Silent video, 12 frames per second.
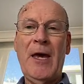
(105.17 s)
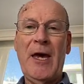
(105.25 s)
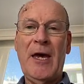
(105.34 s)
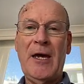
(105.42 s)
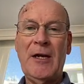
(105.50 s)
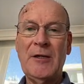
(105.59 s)

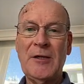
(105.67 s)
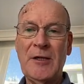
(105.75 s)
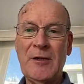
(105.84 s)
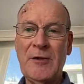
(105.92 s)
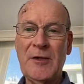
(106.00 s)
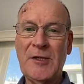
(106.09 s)
And
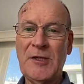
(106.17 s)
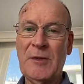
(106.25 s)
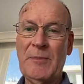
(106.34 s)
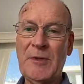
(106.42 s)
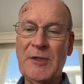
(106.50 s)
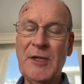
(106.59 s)
this is a
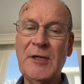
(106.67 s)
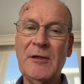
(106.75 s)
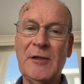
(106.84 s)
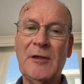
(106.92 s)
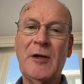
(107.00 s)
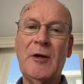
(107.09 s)

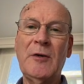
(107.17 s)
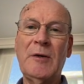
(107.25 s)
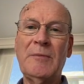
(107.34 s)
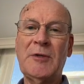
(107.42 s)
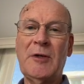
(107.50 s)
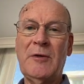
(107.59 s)
particular code
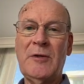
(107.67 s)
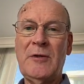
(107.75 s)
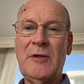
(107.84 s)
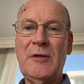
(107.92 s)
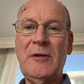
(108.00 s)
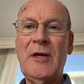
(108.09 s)
I'm showing you
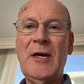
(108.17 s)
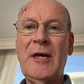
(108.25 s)
here.